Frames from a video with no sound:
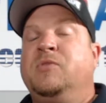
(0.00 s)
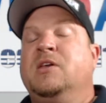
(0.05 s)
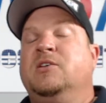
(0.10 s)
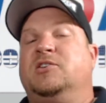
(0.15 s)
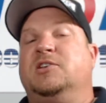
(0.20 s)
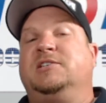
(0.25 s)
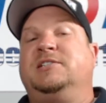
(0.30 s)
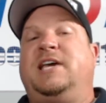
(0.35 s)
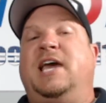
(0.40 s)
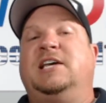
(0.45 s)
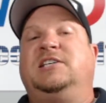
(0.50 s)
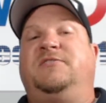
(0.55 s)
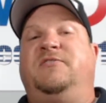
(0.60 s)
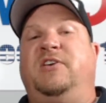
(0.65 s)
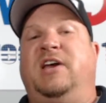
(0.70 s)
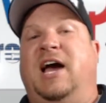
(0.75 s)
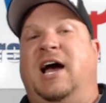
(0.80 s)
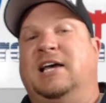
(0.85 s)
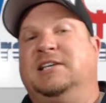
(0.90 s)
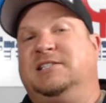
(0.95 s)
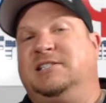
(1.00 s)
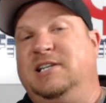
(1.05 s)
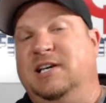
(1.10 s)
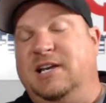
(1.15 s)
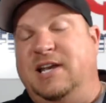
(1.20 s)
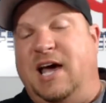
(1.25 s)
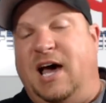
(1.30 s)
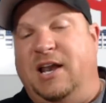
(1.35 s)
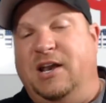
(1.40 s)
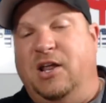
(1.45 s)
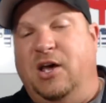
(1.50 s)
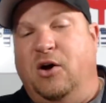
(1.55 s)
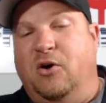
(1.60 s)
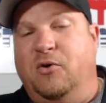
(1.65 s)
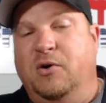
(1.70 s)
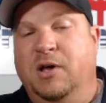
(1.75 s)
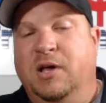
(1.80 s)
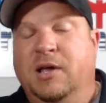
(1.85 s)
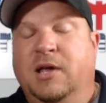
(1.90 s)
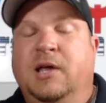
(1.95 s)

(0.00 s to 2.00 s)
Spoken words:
just in case if you guys did not know,